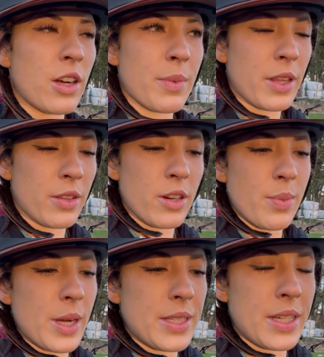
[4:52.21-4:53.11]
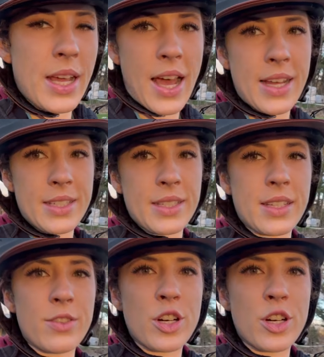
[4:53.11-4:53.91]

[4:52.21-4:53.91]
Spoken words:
on my thoroughbreds than it has since I've